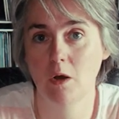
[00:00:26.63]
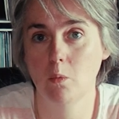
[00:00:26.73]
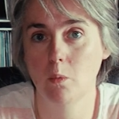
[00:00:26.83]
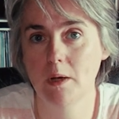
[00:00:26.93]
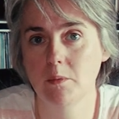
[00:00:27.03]

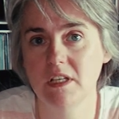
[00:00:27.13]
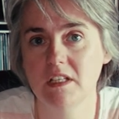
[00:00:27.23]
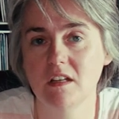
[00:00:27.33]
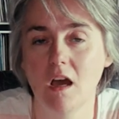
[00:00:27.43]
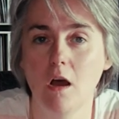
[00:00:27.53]
When we
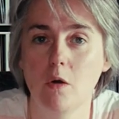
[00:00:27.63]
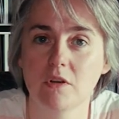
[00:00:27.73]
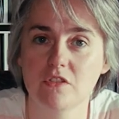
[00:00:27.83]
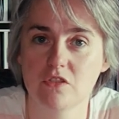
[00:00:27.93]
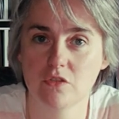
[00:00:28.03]
did
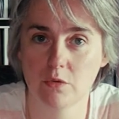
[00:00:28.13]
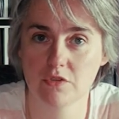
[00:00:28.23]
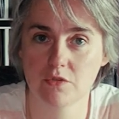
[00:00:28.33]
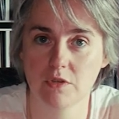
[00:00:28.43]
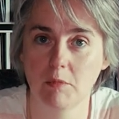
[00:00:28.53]
our soul
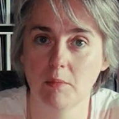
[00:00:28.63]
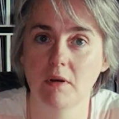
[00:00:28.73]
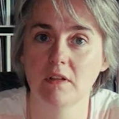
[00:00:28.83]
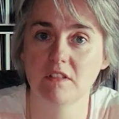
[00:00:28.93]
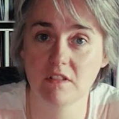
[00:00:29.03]
stream
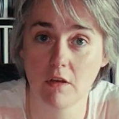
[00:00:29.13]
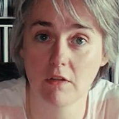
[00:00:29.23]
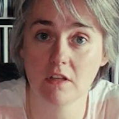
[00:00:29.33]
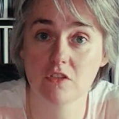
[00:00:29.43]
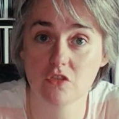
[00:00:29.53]
about
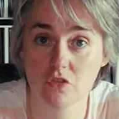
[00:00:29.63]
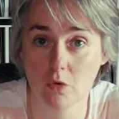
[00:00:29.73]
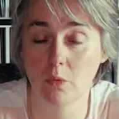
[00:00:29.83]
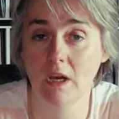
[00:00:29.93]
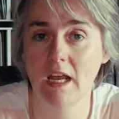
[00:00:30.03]
Southern
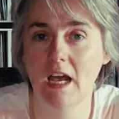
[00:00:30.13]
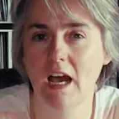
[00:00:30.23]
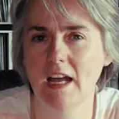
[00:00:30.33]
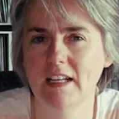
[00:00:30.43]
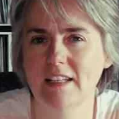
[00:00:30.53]
Soul,
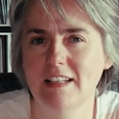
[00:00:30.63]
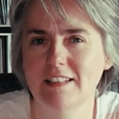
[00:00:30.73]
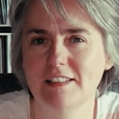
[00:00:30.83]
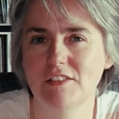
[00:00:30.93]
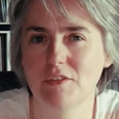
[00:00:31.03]
I got at
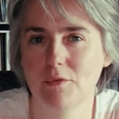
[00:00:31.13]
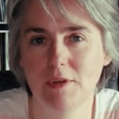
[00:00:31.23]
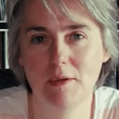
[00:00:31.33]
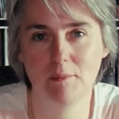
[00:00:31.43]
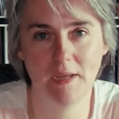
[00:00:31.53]
least
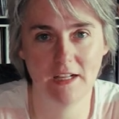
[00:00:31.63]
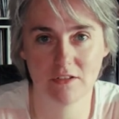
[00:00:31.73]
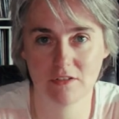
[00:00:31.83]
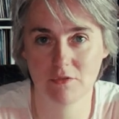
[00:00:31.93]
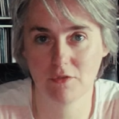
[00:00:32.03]
three
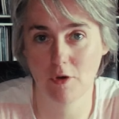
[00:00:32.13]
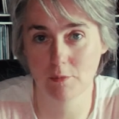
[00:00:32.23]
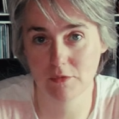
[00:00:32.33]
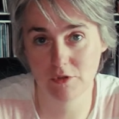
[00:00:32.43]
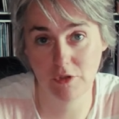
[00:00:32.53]
mails
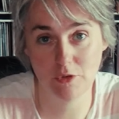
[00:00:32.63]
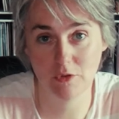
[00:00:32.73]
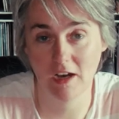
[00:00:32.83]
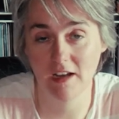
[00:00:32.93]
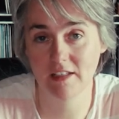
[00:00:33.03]
from you
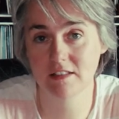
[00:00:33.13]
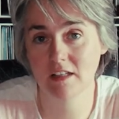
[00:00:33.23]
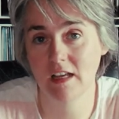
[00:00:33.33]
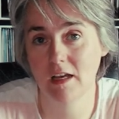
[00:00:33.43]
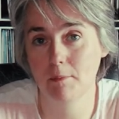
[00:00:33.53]
guys
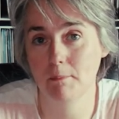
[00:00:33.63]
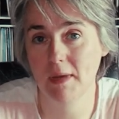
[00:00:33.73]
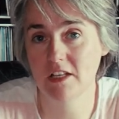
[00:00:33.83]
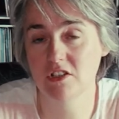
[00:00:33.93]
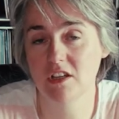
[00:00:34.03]

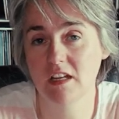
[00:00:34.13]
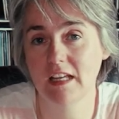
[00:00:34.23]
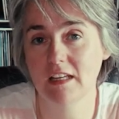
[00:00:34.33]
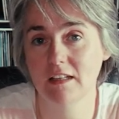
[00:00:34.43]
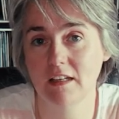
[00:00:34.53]

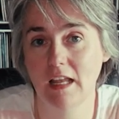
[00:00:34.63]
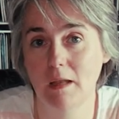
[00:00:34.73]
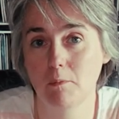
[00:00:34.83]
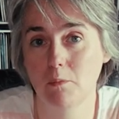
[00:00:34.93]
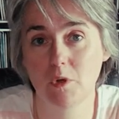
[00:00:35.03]
mentioning a
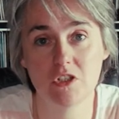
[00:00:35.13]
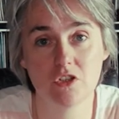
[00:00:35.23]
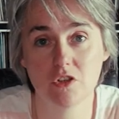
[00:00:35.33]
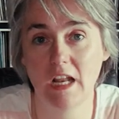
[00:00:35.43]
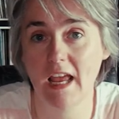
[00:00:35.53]
name which
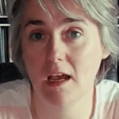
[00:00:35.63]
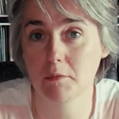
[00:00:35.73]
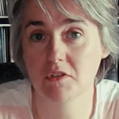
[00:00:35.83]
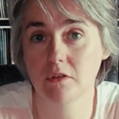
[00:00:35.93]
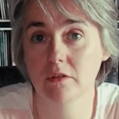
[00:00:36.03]
should
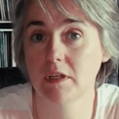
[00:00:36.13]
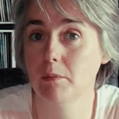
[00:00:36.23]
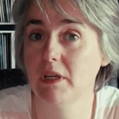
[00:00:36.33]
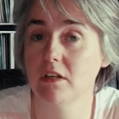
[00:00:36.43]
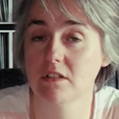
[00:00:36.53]
absolutely
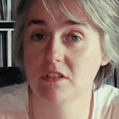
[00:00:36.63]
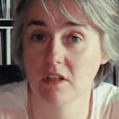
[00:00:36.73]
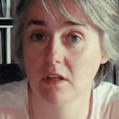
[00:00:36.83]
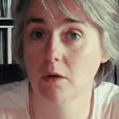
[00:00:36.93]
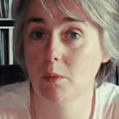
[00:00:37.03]
be
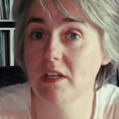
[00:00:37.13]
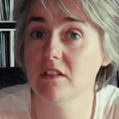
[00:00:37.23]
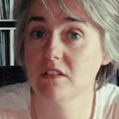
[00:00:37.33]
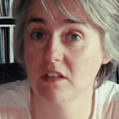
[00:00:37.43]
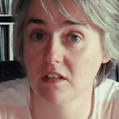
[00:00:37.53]
considered when
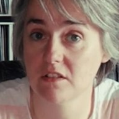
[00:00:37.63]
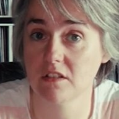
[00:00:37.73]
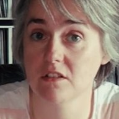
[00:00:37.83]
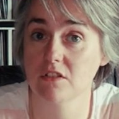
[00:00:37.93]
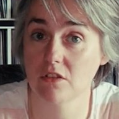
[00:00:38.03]

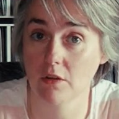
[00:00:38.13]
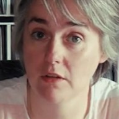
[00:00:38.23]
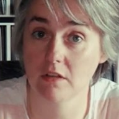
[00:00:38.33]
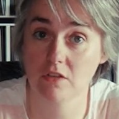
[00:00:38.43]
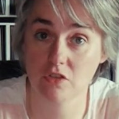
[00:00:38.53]
discussing
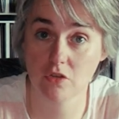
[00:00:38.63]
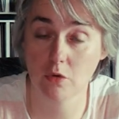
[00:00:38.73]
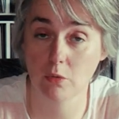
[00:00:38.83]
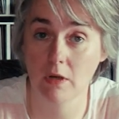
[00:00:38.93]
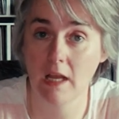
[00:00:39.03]
Southern
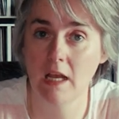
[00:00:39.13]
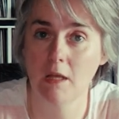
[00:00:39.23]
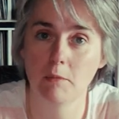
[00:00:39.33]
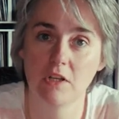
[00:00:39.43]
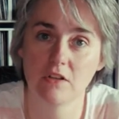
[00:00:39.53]
Soul,
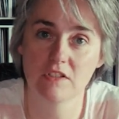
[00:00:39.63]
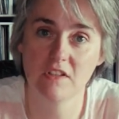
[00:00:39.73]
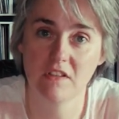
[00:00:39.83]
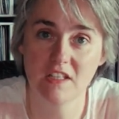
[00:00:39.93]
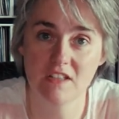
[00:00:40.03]

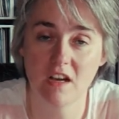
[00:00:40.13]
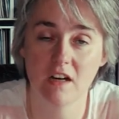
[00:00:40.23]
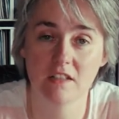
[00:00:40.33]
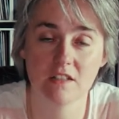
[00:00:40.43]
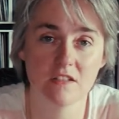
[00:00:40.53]
because this
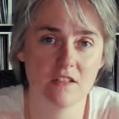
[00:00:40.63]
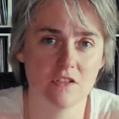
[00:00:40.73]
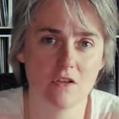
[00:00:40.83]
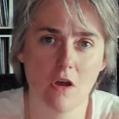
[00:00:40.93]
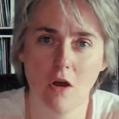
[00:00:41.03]
artist
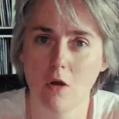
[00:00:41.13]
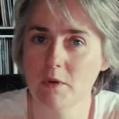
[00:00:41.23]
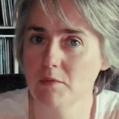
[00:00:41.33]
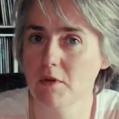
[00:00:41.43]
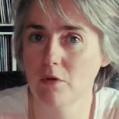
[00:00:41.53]
has
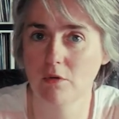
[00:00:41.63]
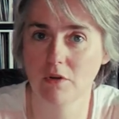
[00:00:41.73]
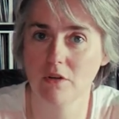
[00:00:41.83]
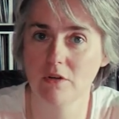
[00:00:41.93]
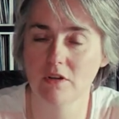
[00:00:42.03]
always been
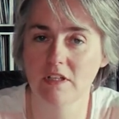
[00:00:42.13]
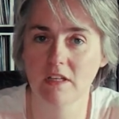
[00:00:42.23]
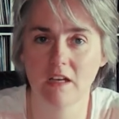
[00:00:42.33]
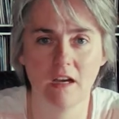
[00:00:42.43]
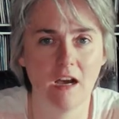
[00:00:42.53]
overlooked,
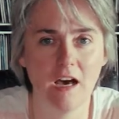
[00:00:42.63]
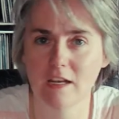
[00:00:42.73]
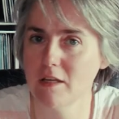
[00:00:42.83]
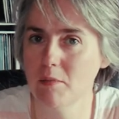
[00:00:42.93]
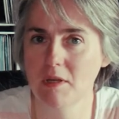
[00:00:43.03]

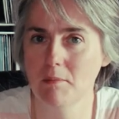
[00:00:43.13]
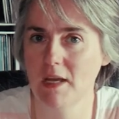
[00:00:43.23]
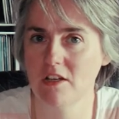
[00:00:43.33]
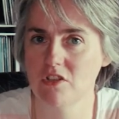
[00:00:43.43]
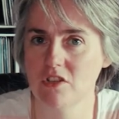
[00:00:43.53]
hardly been
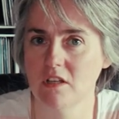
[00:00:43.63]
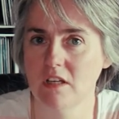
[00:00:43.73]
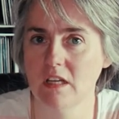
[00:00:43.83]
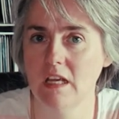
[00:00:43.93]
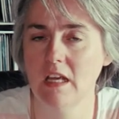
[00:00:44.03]

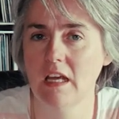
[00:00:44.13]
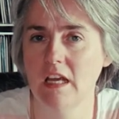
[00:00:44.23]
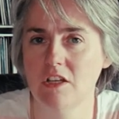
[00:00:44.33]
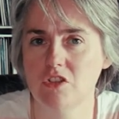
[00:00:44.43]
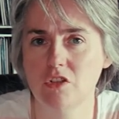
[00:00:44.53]
mentioned,
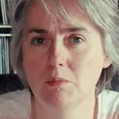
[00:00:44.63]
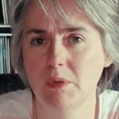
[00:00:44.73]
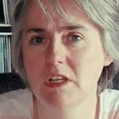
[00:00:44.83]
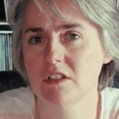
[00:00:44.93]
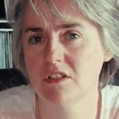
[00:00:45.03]
and should
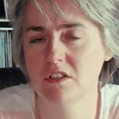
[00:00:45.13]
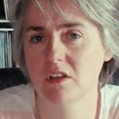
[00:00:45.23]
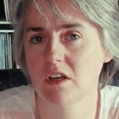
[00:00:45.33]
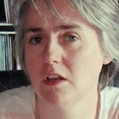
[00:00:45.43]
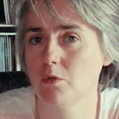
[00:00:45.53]
be
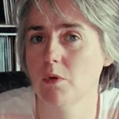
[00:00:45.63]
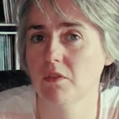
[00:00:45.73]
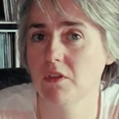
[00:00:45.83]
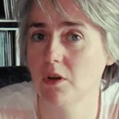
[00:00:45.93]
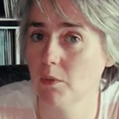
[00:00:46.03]
considered as one
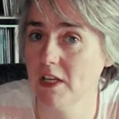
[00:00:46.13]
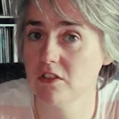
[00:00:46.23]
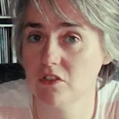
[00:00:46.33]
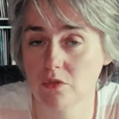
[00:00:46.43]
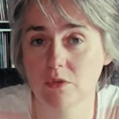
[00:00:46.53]
of the
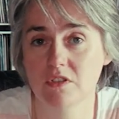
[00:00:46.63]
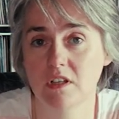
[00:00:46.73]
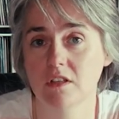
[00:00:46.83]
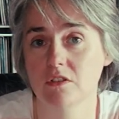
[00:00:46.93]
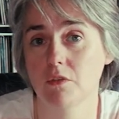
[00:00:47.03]
greatest soul
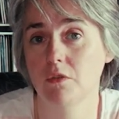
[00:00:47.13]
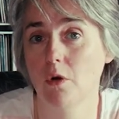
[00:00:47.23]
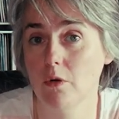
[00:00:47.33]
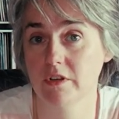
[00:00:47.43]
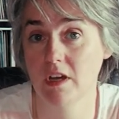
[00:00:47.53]
singers of
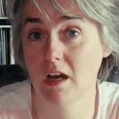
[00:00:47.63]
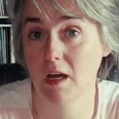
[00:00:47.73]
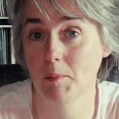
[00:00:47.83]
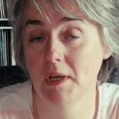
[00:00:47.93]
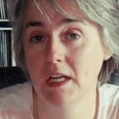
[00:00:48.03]
all
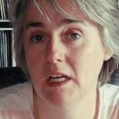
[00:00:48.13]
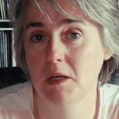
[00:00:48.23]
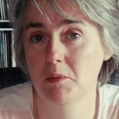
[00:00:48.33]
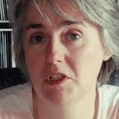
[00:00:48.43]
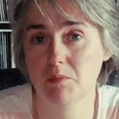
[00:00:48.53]
time,
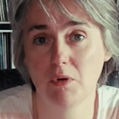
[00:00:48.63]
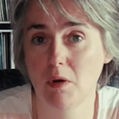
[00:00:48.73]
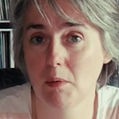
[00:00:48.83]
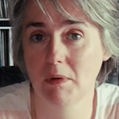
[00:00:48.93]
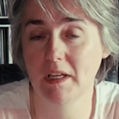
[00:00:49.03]
which
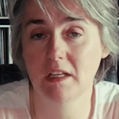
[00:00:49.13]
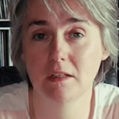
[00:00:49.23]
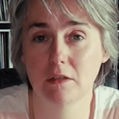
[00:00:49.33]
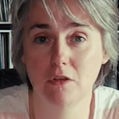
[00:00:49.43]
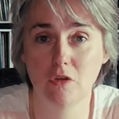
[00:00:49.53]
probably
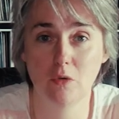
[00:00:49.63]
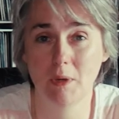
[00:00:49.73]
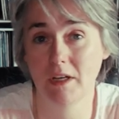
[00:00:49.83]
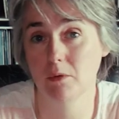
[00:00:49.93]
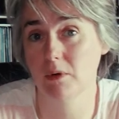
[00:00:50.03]

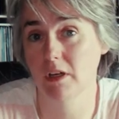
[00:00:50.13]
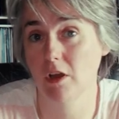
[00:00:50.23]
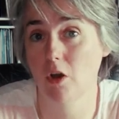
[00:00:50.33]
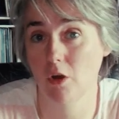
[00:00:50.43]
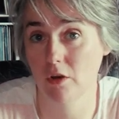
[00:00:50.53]
nobody
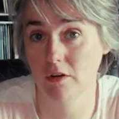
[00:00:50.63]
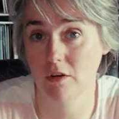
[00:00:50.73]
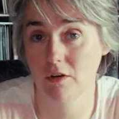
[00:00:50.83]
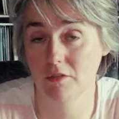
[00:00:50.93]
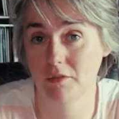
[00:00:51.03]
really heard
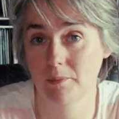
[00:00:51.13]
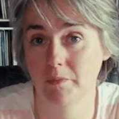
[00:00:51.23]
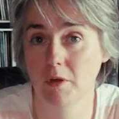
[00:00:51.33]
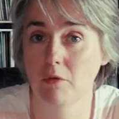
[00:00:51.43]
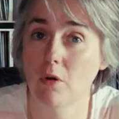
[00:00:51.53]
of,
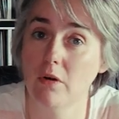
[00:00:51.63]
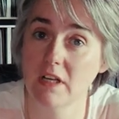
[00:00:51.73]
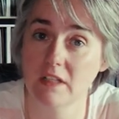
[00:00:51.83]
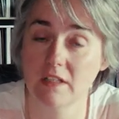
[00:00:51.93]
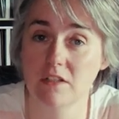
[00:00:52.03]
or
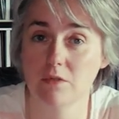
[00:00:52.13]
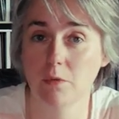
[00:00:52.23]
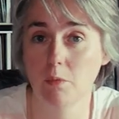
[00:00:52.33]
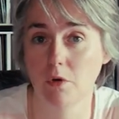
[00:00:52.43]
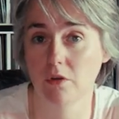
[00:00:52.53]
at least
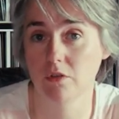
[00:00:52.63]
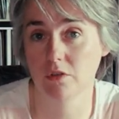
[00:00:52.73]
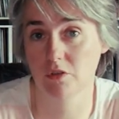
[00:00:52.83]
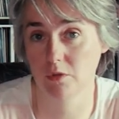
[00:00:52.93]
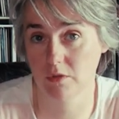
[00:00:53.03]
for one
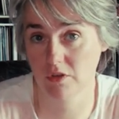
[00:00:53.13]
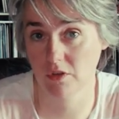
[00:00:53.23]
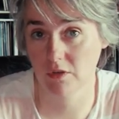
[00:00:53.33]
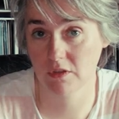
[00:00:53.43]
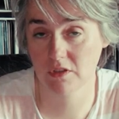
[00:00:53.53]
or two
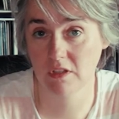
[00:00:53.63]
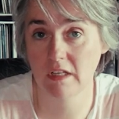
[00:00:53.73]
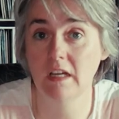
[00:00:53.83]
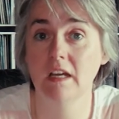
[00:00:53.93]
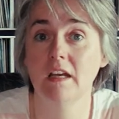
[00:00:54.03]
songs.
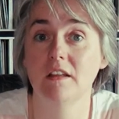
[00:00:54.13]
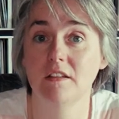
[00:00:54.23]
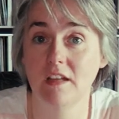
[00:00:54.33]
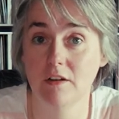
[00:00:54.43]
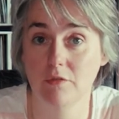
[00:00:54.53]

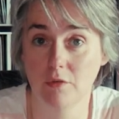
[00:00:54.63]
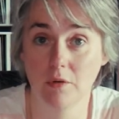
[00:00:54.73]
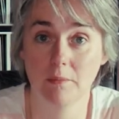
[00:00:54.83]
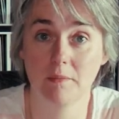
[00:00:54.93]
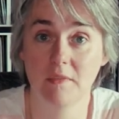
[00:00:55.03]

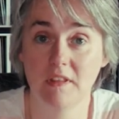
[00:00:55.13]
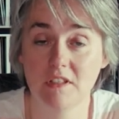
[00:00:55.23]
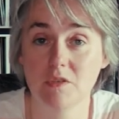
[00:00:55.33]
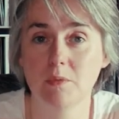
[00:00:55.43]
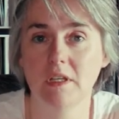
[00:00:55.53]
Therefore,
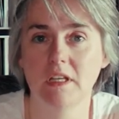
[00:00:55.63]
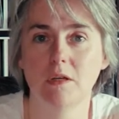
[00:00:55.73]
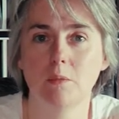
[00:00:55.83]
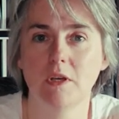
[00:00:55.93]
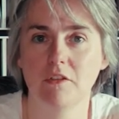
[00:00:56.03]
this
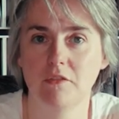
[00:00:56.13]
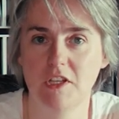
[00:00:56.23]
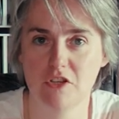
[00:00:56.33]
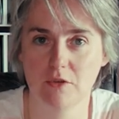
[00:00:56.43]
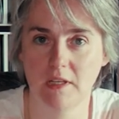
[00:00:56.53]
week we are
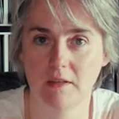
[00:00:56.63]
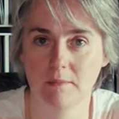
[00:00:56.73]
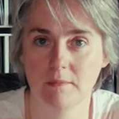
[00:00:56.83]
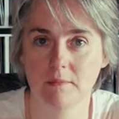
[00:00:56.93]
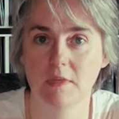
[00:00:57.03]
featuring
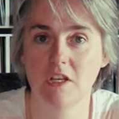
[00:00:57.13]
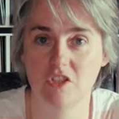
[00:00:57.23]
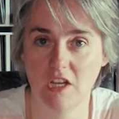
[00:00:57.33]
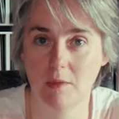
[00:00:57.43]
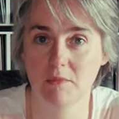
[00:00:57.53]

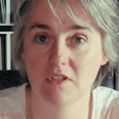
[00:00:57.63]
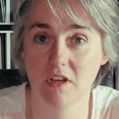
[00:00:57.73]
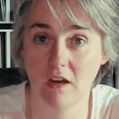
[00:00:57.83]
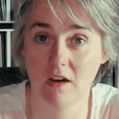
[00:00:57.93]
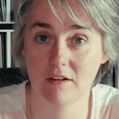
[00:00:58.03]
James
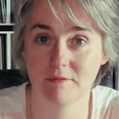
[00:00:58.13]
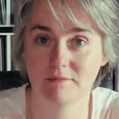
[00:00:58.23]
Carr.